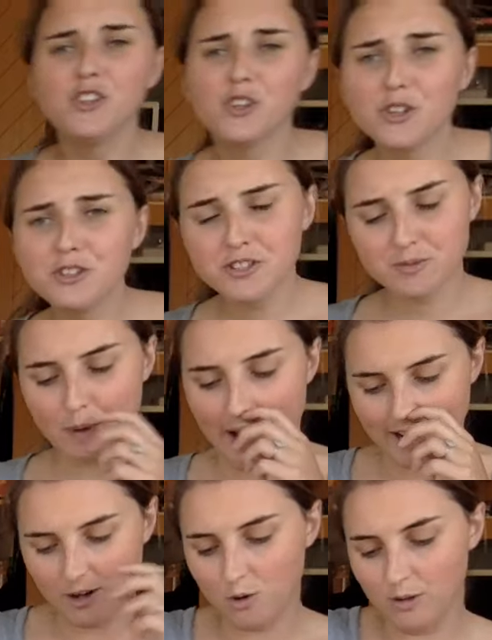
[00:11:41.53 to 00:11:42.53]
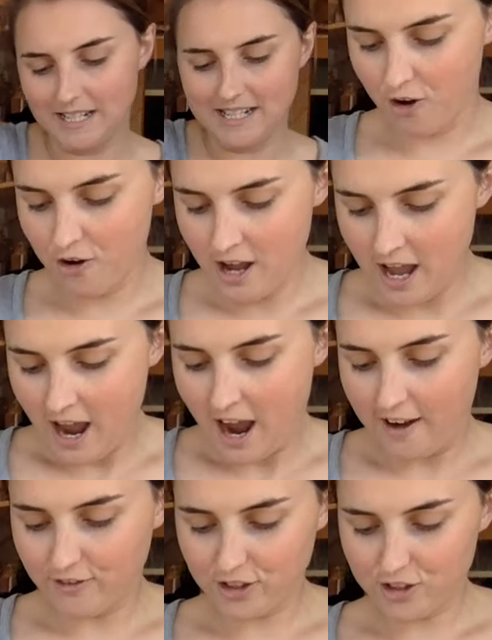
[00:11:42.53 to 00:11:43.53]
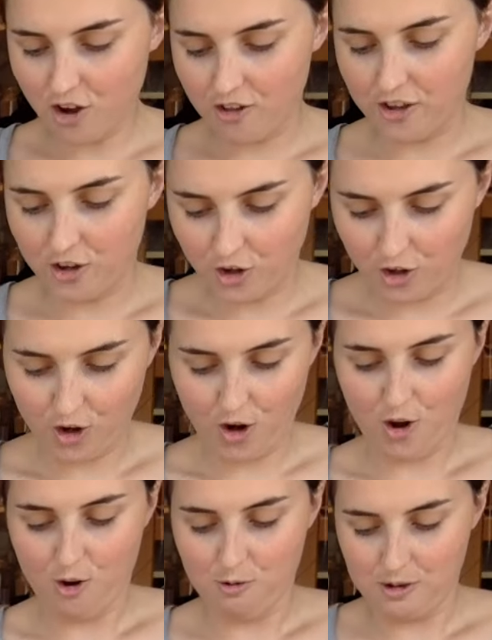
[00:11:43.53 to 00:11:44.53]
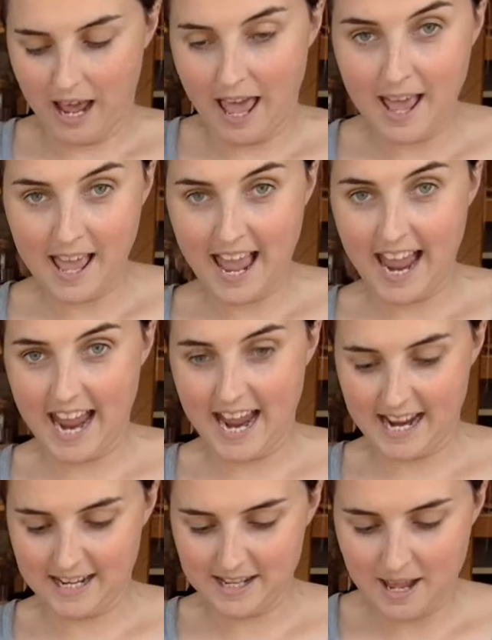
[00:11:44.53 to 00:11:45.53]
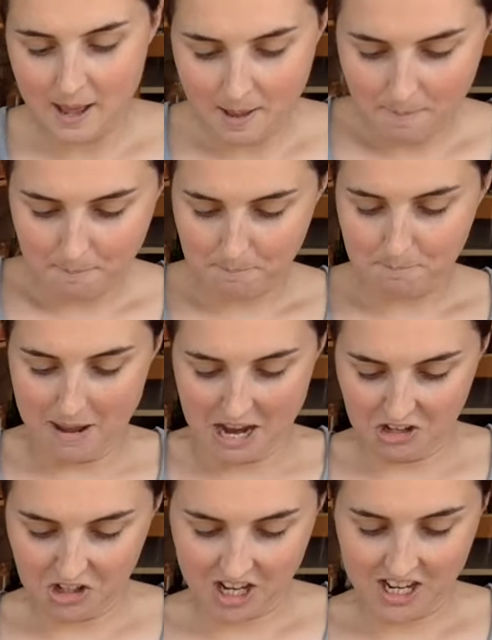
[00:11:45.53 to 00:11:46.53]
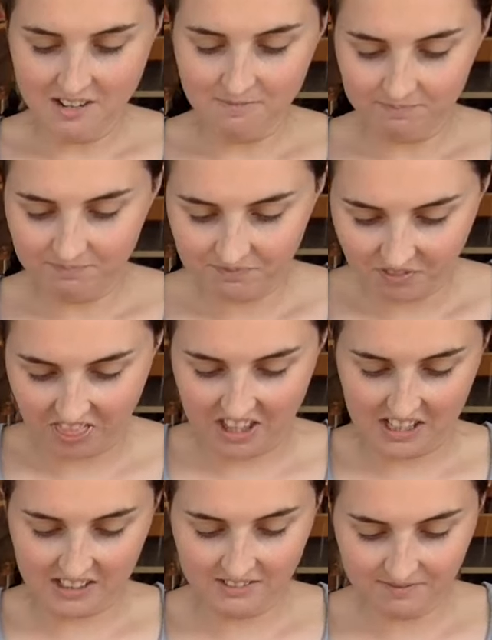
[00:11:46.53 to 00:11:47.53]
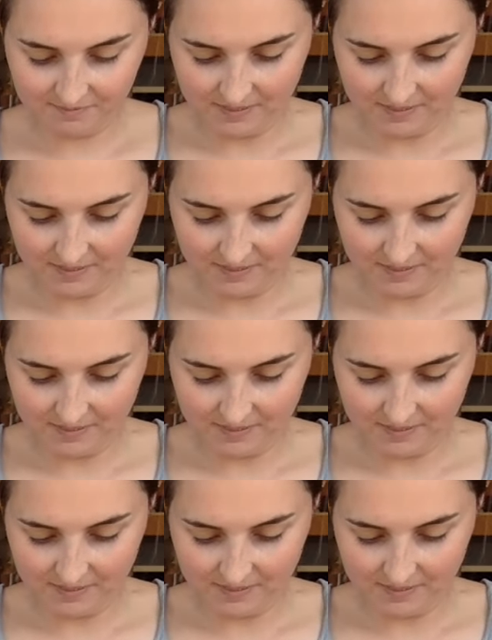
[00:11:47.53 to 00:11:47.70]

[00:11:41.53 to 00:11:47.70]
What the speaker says: you could just wait and cool it down. I've just got the good old hand masher thing,